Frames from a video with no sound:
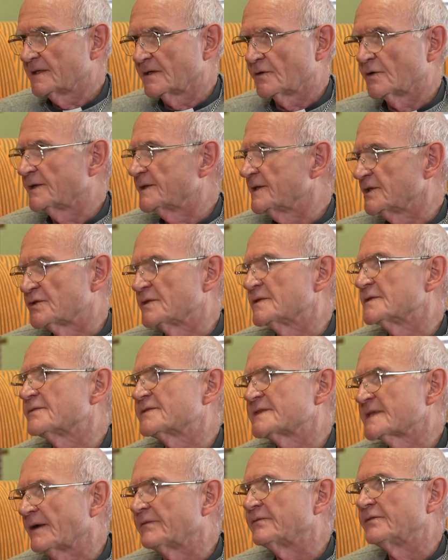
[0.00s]
conditions of
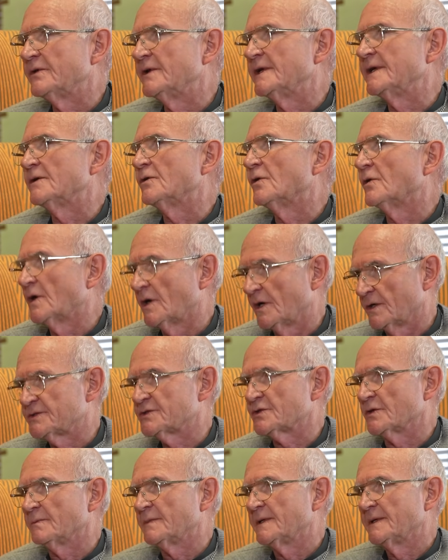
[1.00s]
suffering or
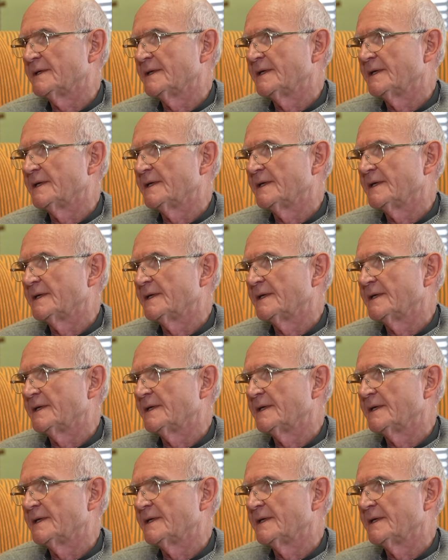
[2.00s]
hardship.